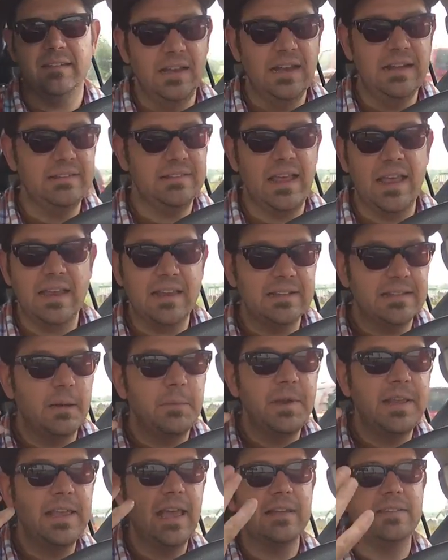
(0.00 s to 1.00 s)
It's like
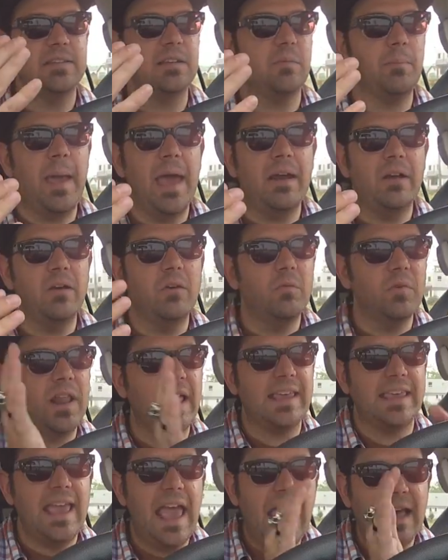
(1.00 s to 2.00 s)
somebody gets a medal, we're
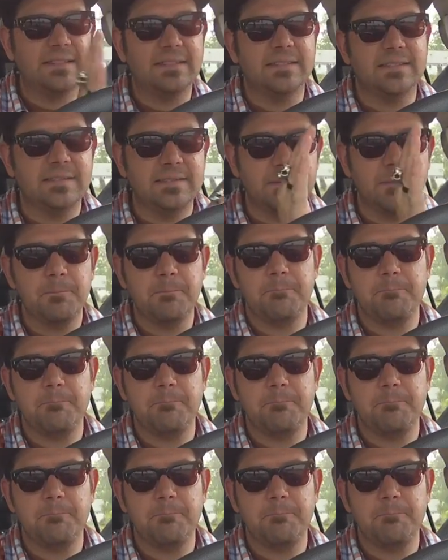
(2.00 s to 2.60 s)
like, yes,